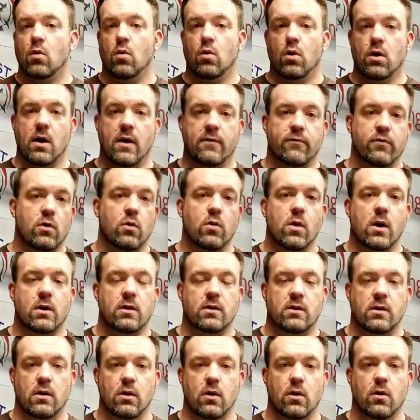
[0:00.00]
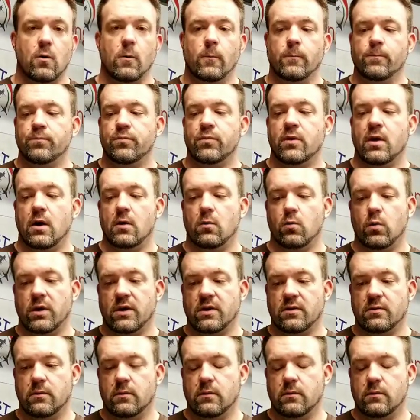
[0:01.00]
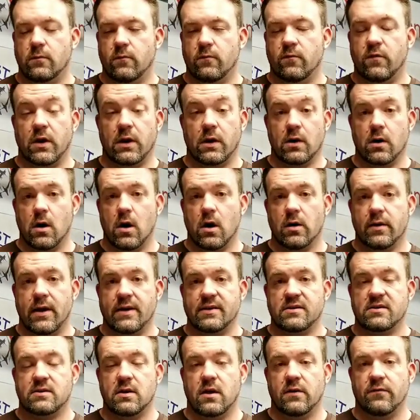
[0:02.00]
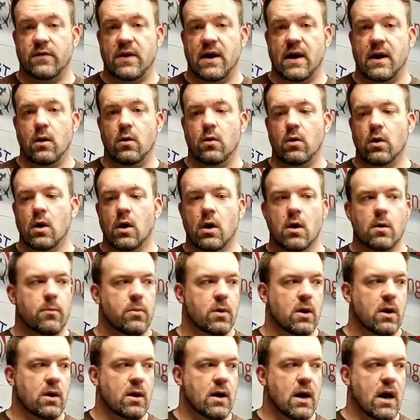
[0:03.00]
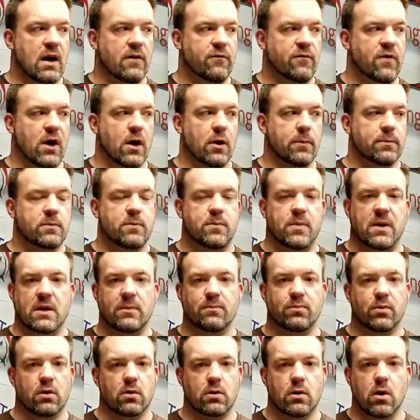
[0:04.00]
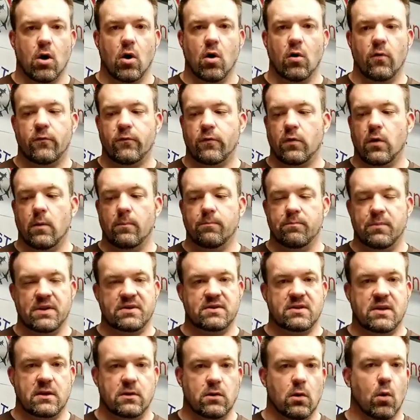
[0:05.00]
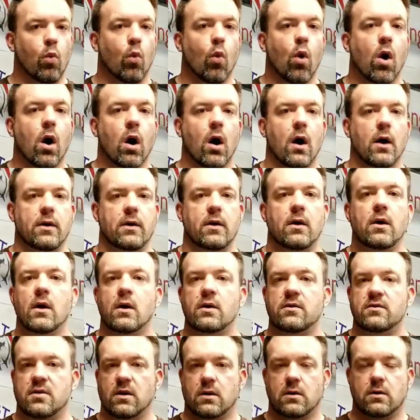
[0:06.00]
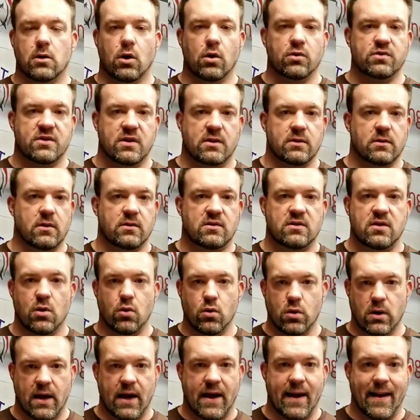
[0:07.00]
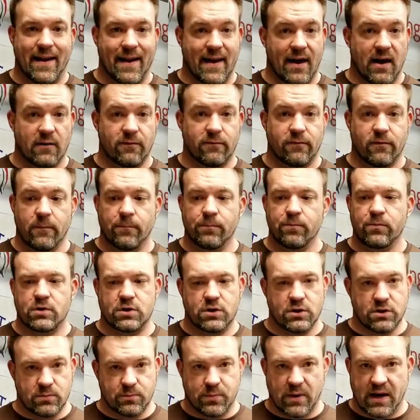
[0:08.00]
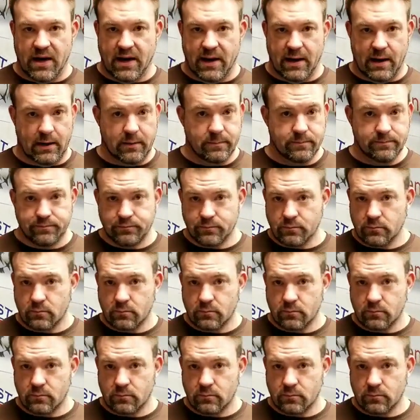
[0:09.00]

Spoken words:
whatever you want to do, and we can figure all that stuff out. But I've helped people go from missing the one to closing the 2.5 just by